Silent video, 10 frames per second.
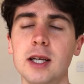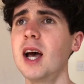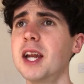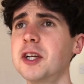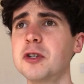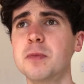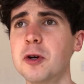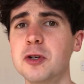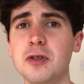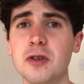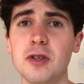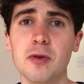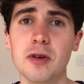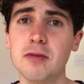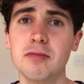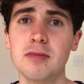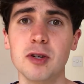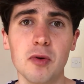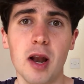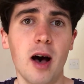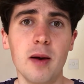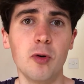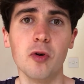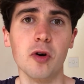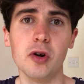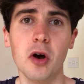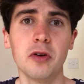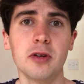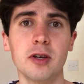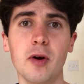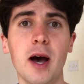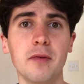and it just pushes you to rely more on God. You're out